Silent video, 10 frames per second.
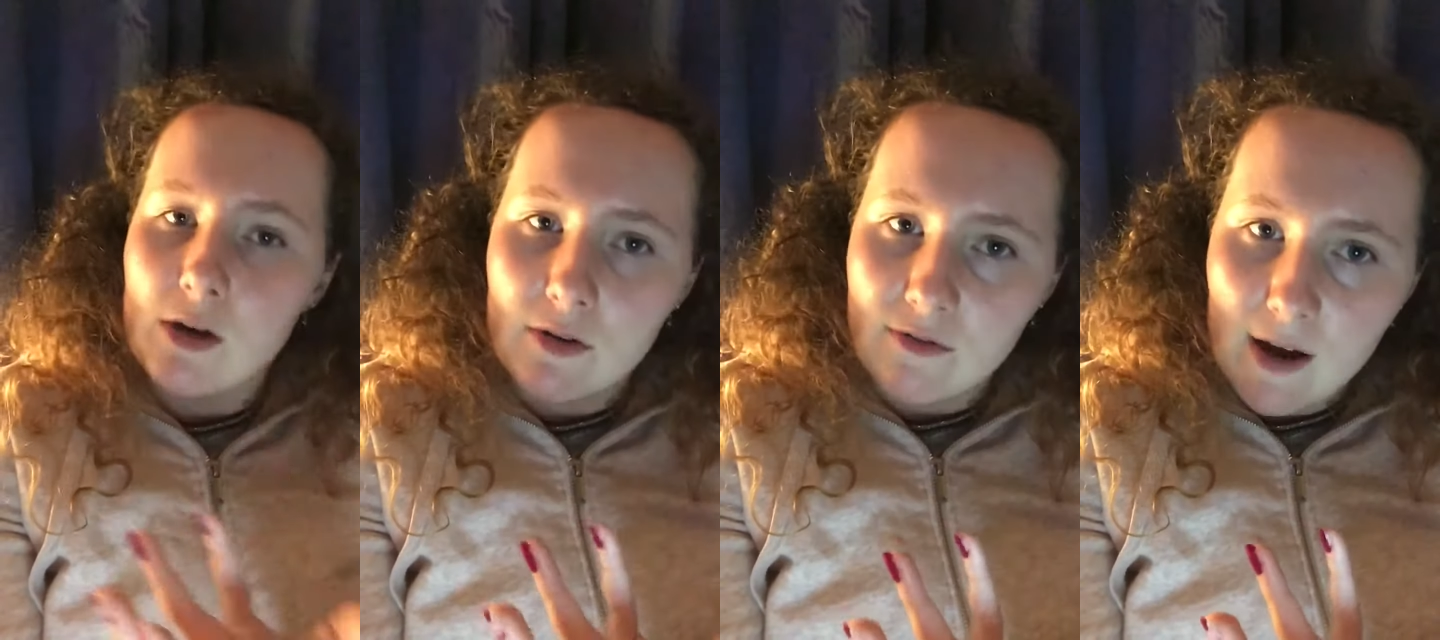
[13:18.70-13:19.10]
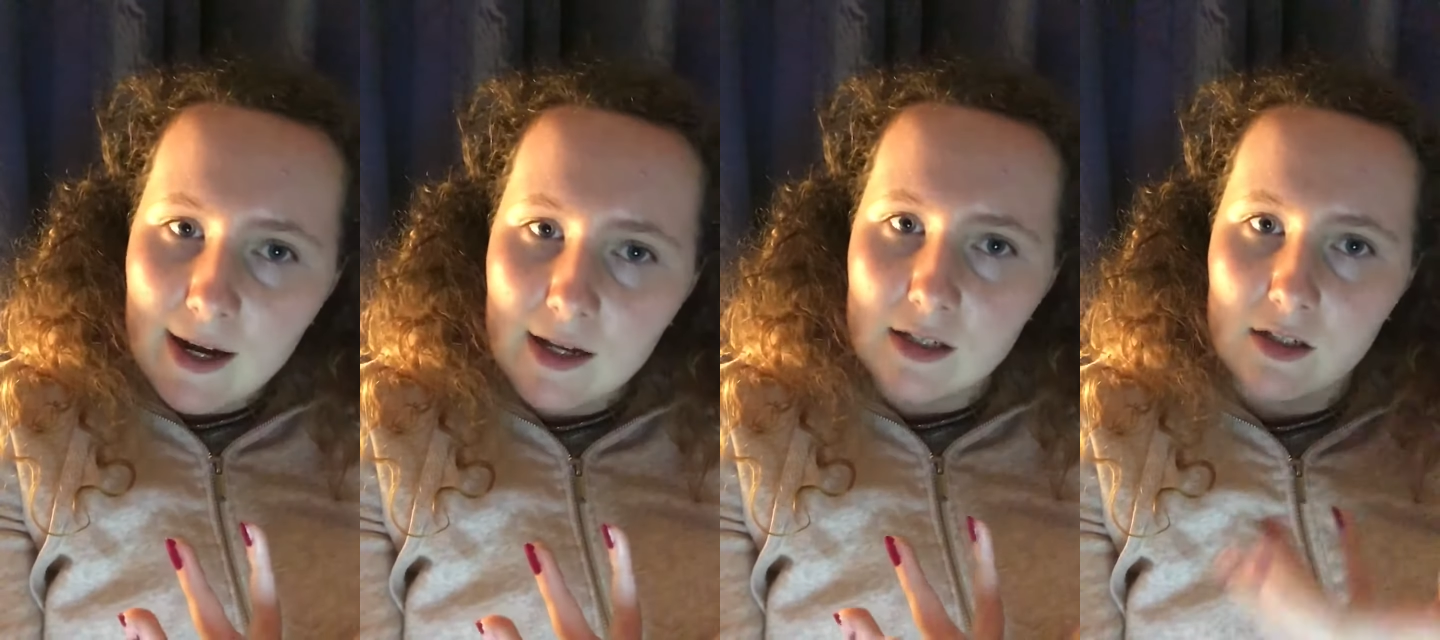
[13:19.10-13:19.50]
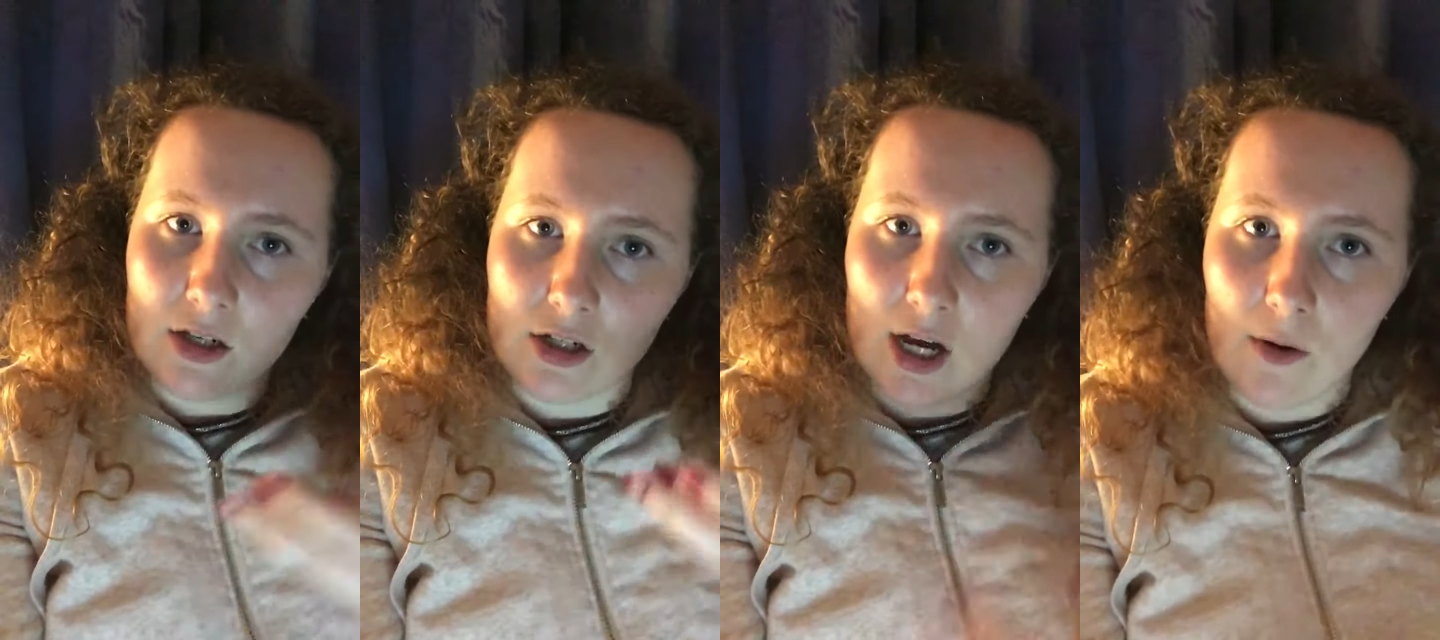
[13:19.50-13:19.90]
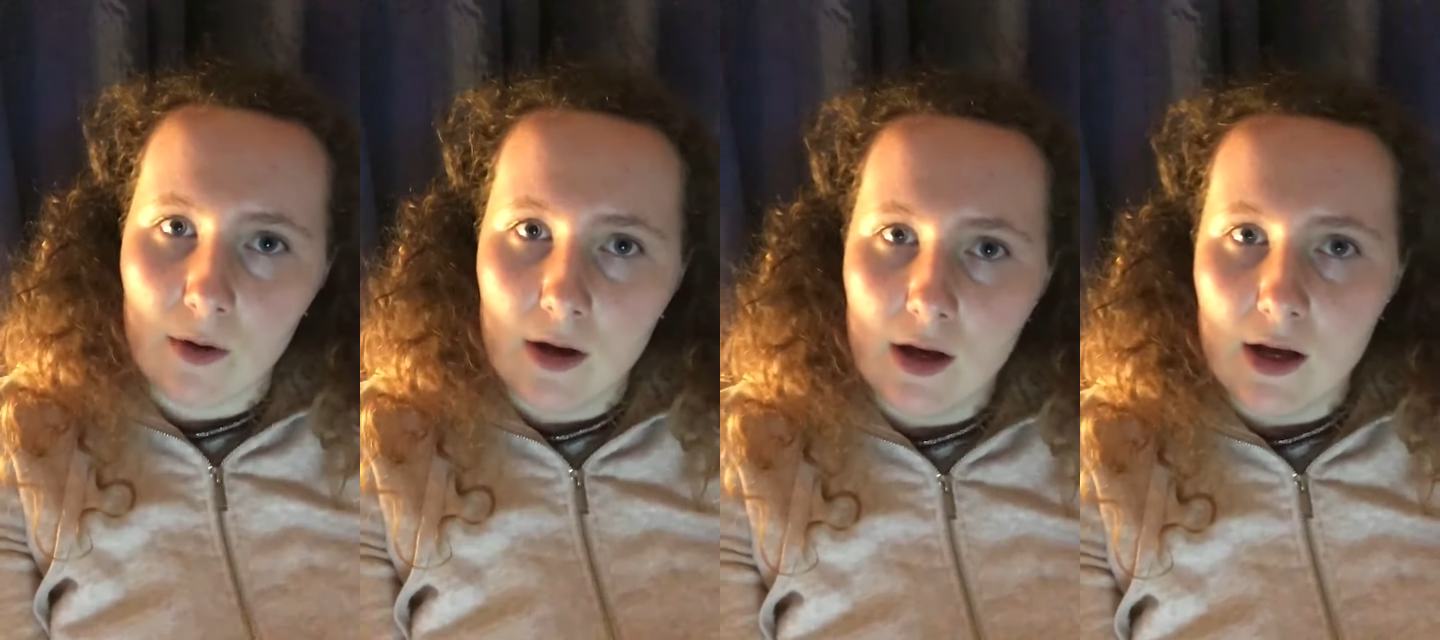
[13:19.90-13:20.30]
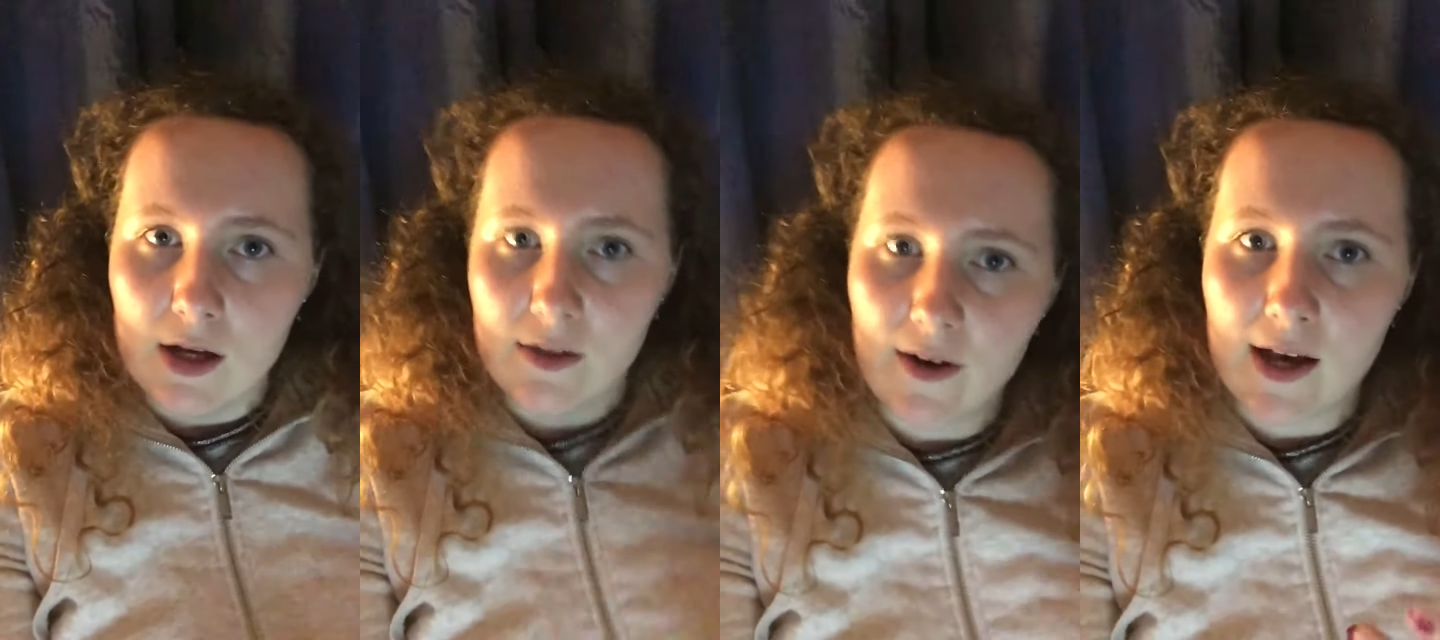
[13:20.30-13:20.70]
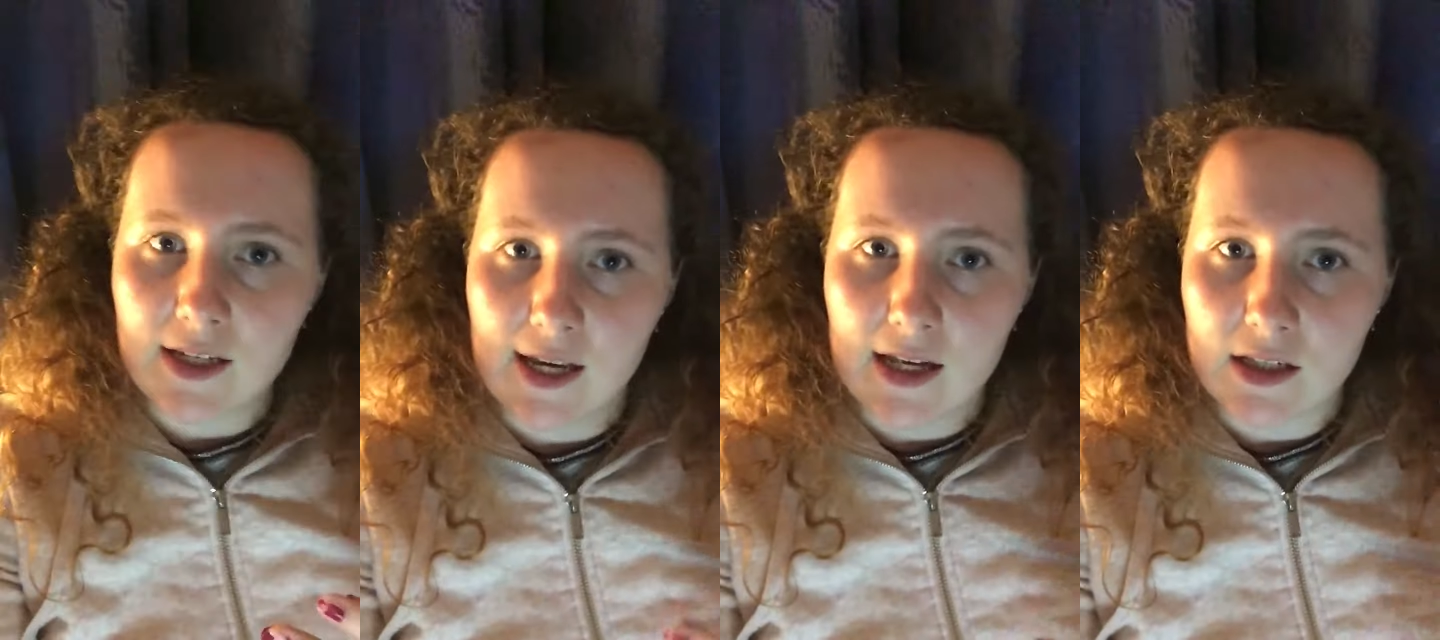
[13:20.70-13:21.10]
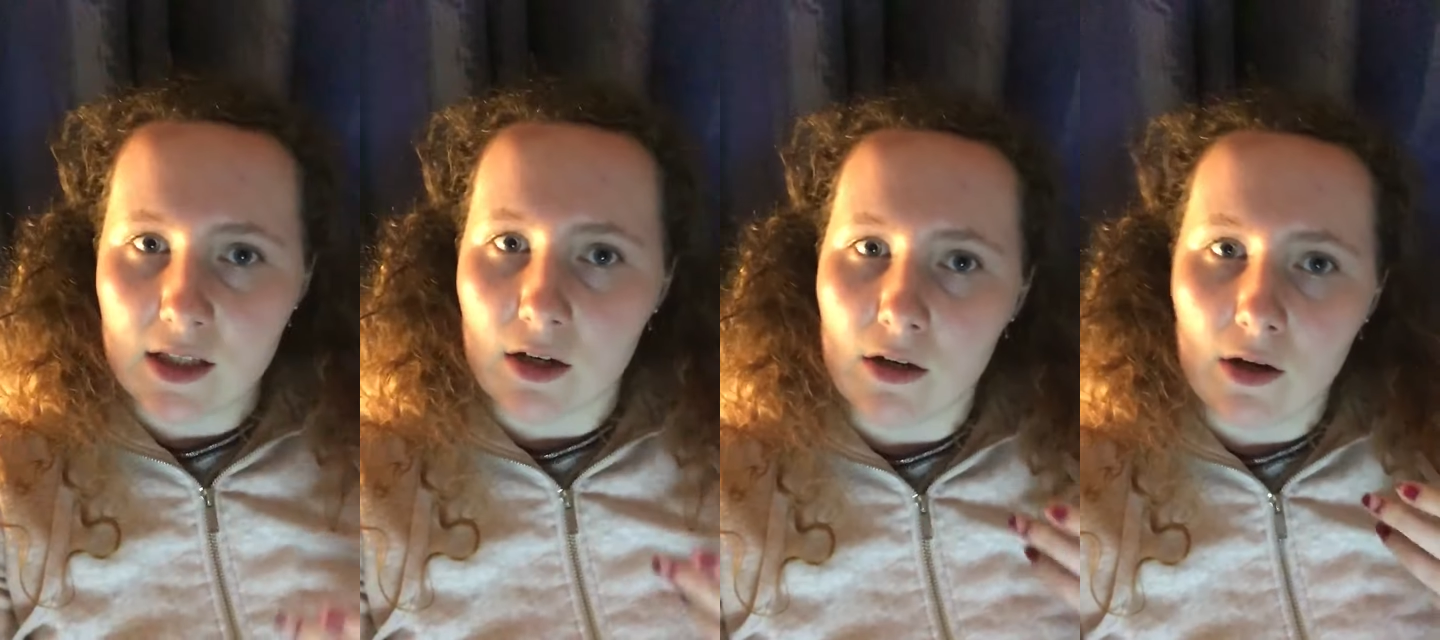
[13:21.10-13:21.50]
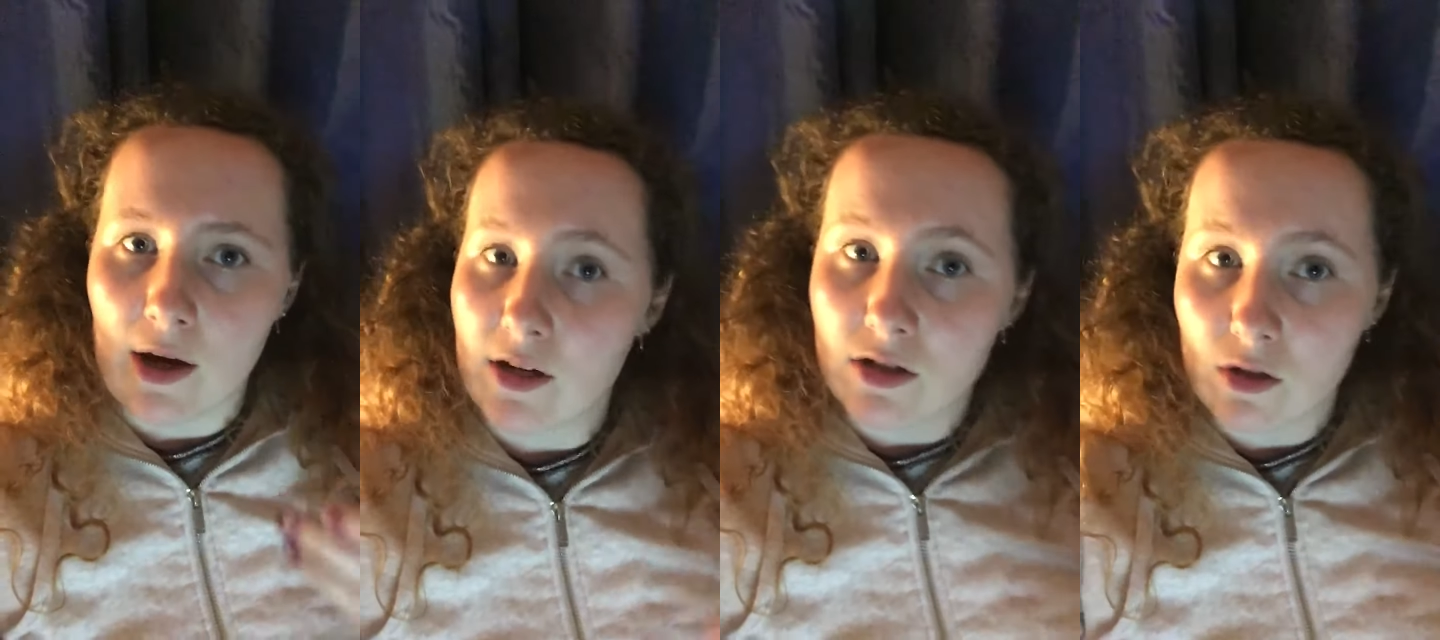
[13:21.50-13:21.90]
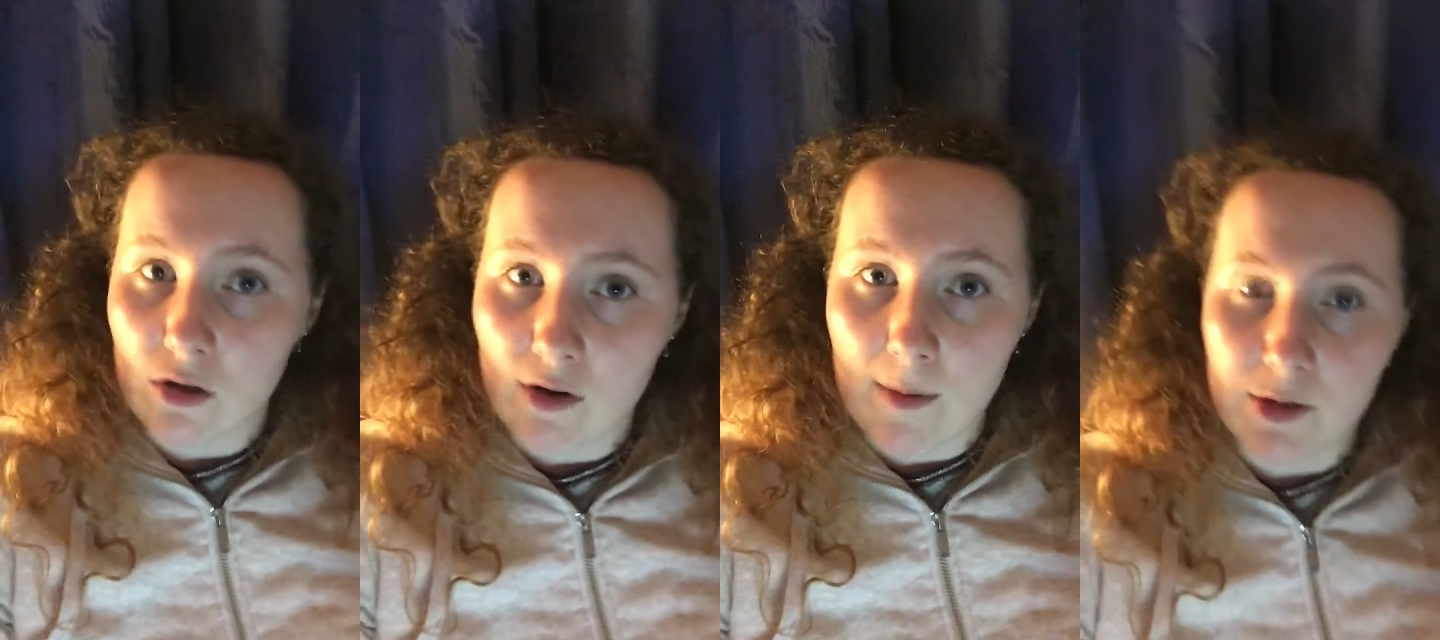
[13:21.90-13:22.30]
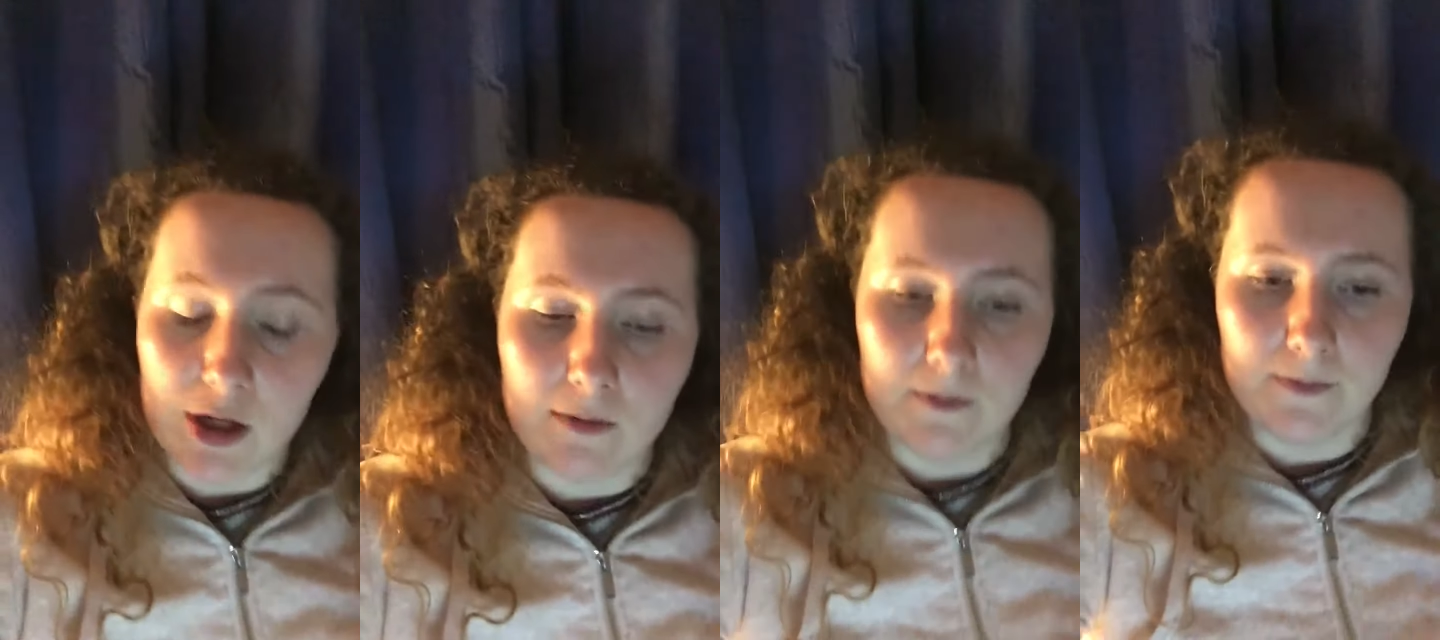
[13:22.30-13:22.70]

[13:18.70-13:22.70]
defiance, and to show defiance against corruption.